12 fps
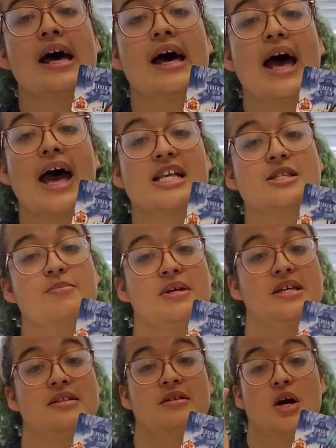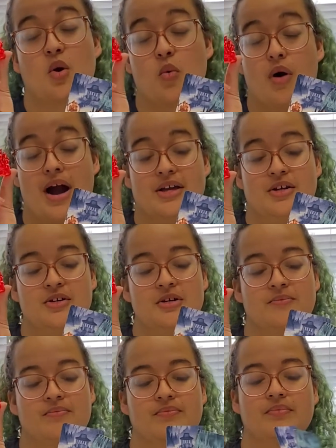has been acquired,
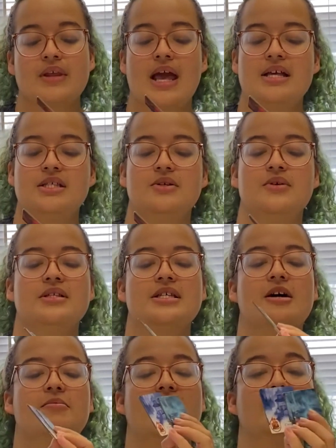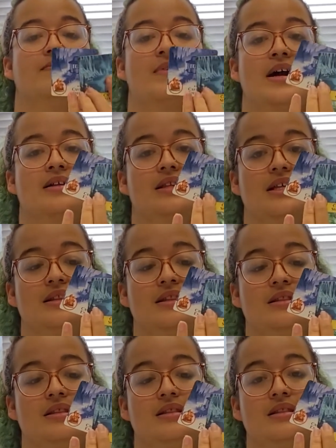as you can tell by the fact that
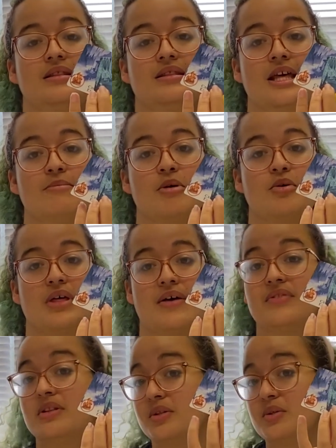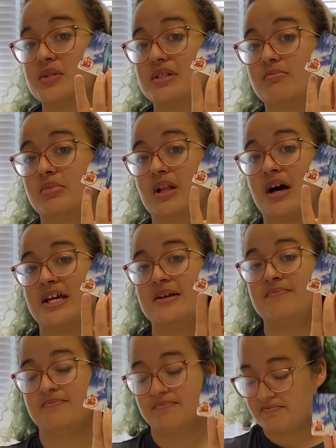they both have the little symbol on it,
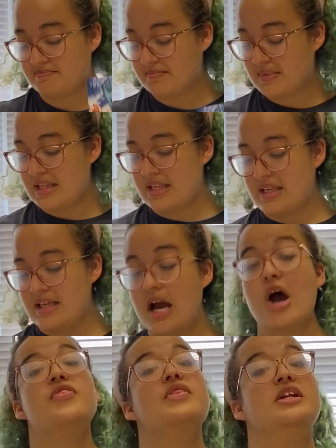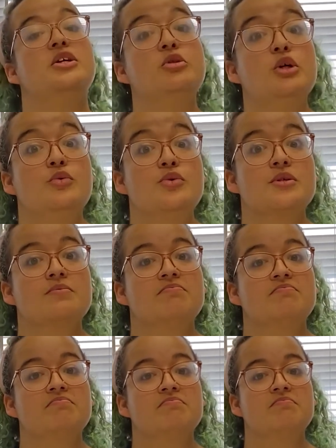then you lose.
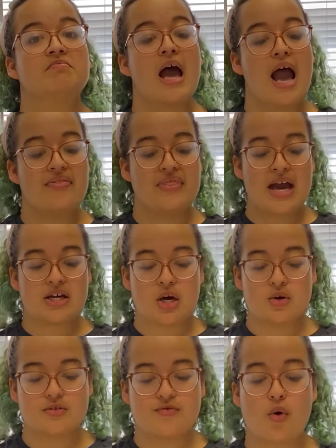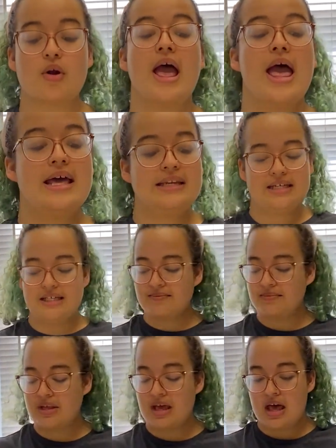And that goes for any
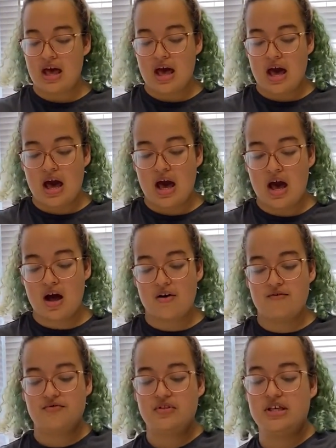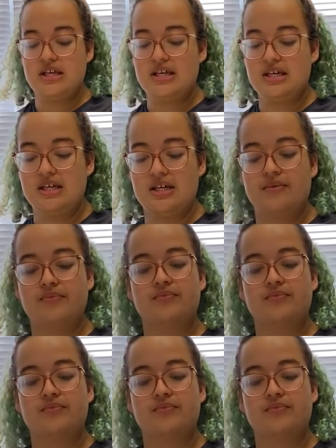of the